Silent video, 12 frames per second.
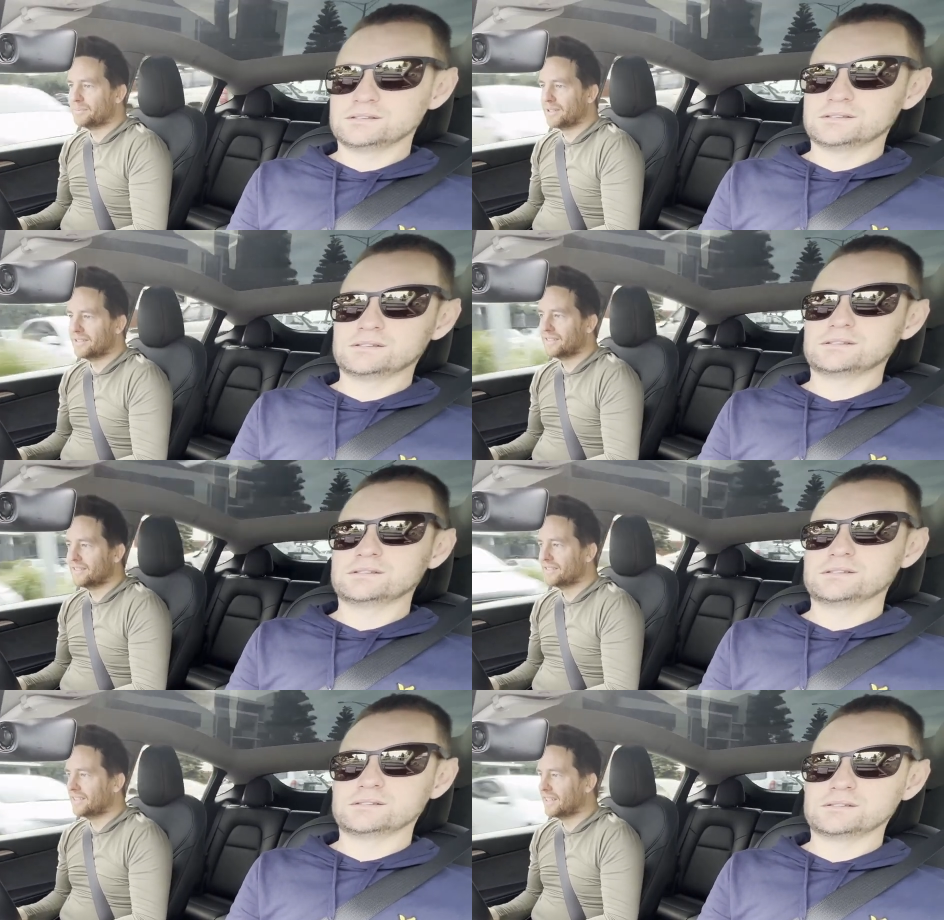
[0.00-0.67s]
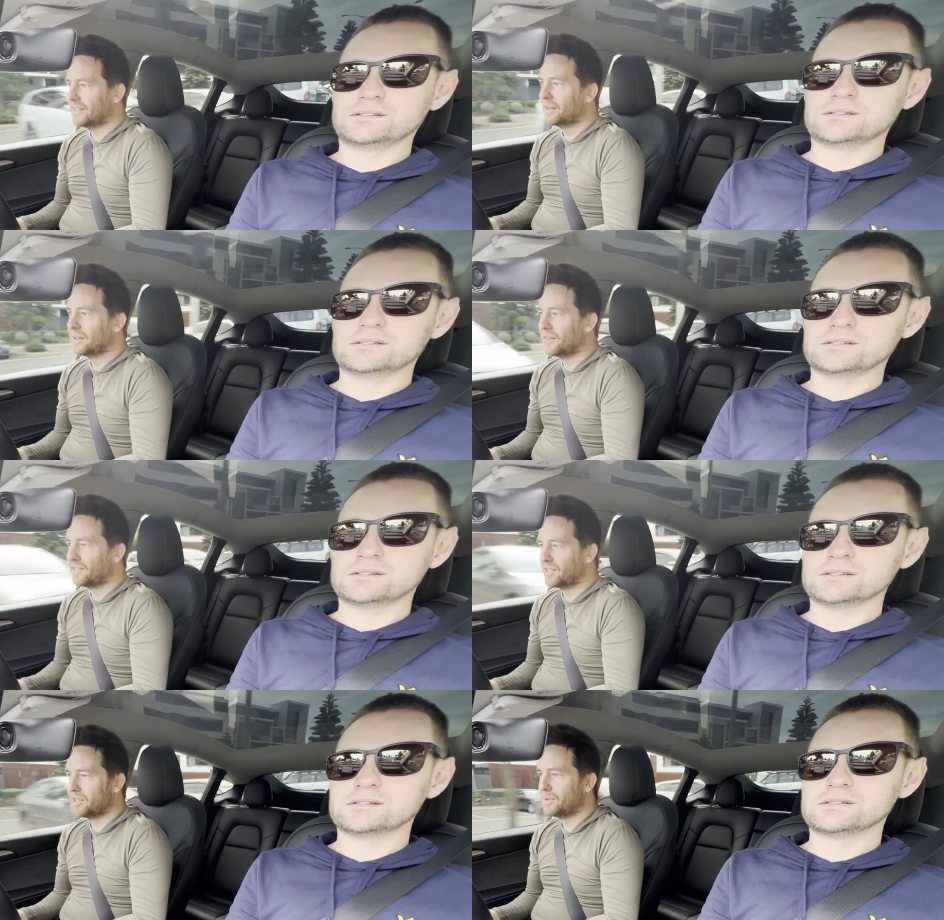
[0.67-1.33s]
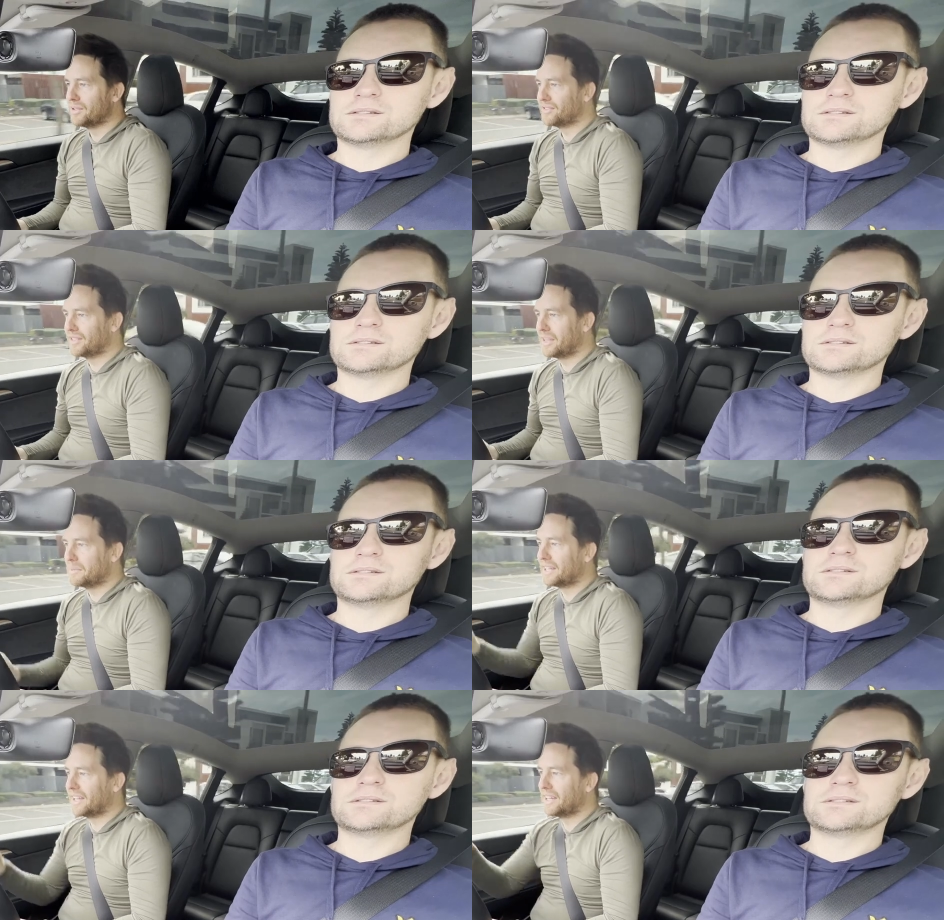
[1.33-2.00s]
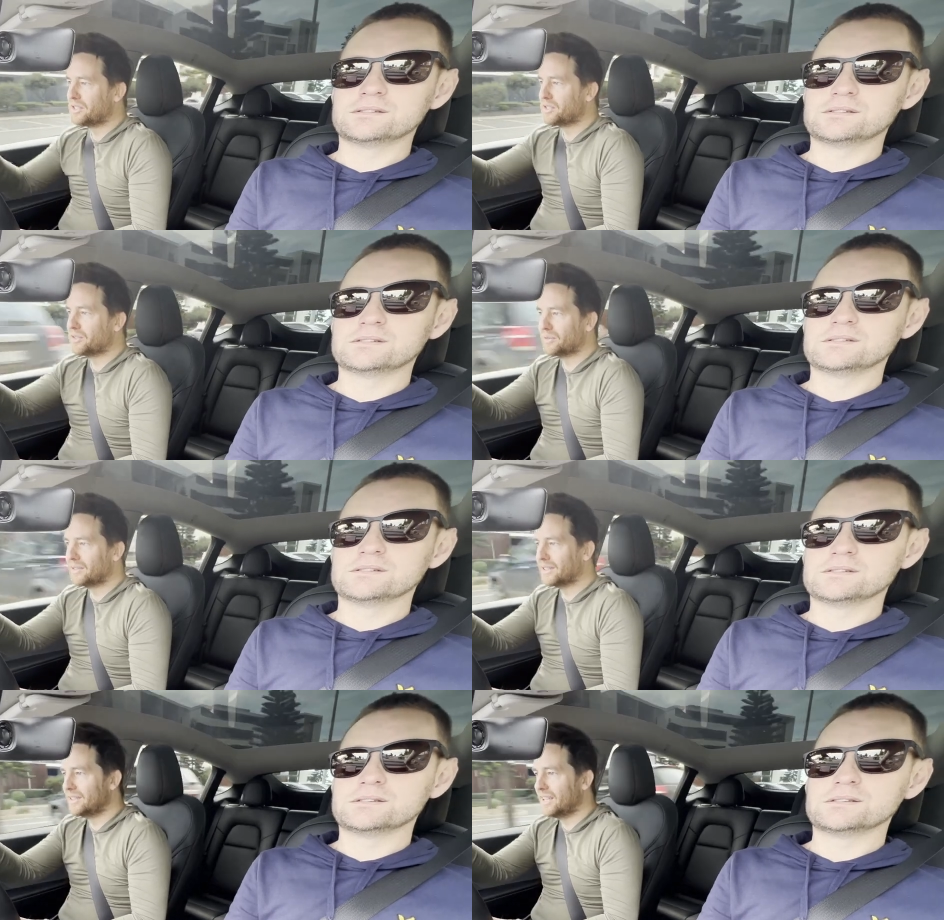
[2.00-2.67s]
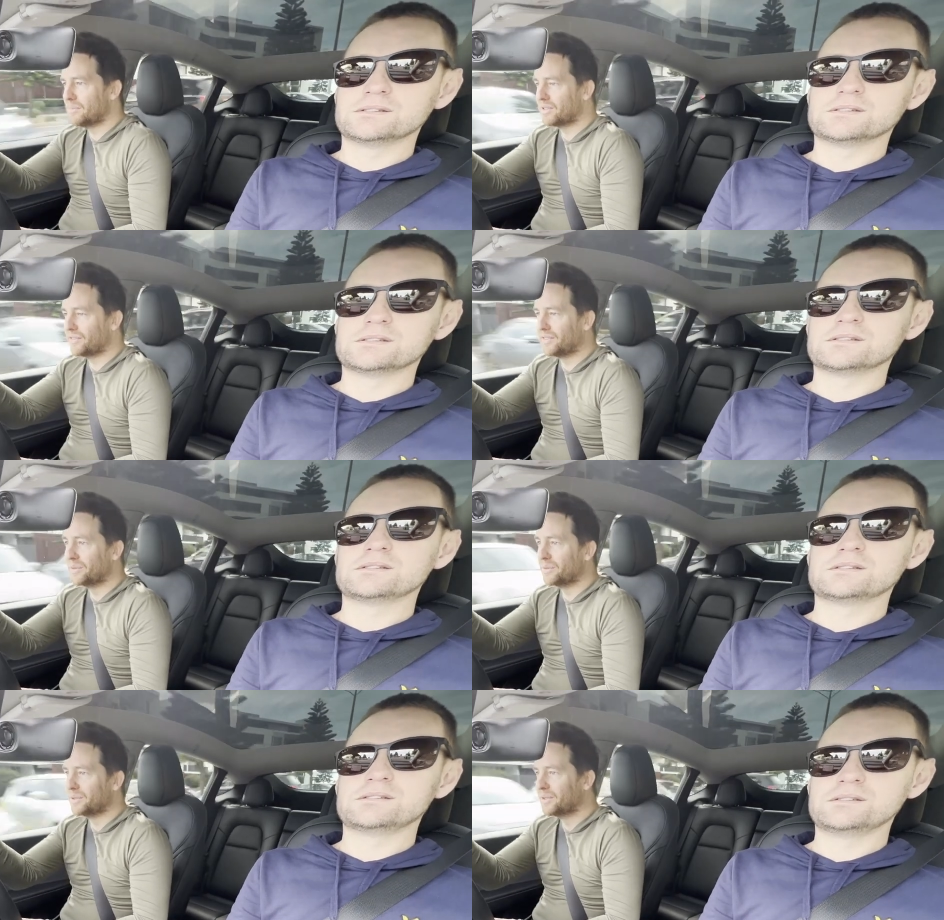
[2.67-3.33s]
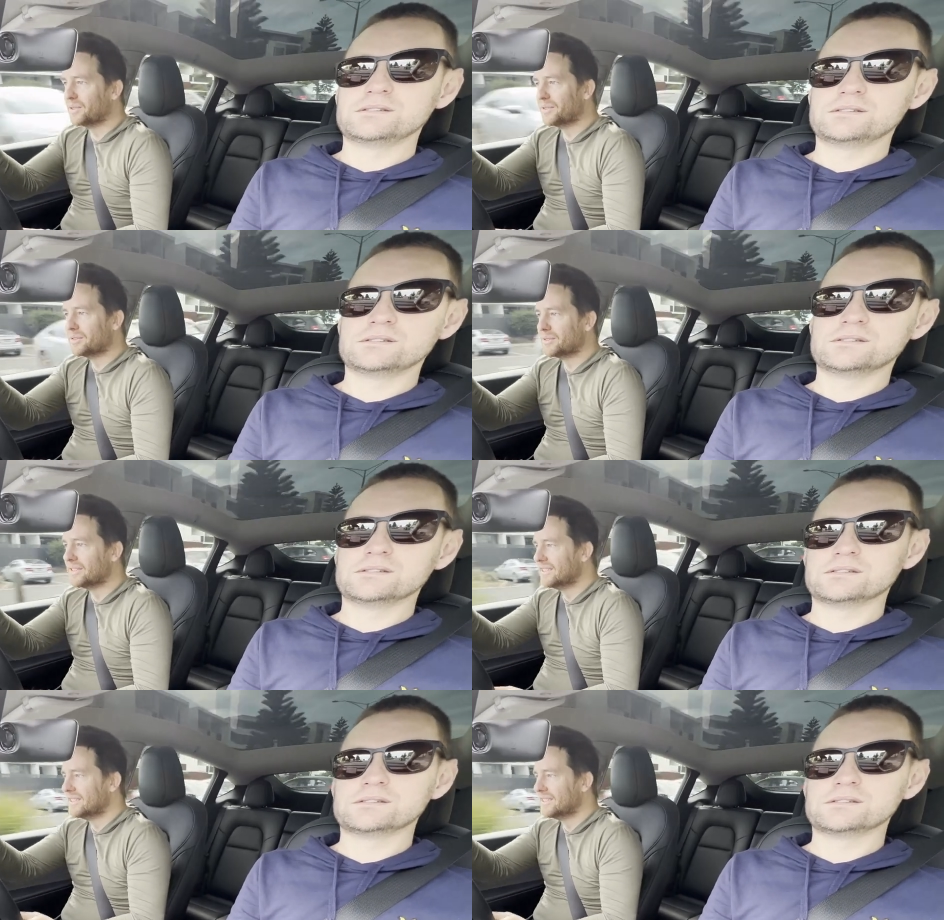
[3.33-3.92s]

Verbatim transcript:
Speaker 1: But yeah, obviously it depends on how many k's you do and how much fuel you use.